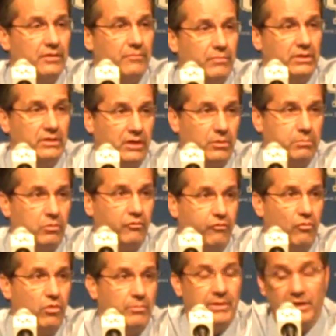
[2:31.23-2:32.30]
but they're
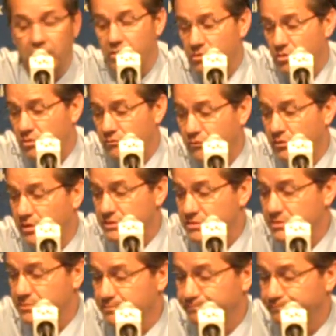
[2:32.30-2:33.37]
performing on all fronts.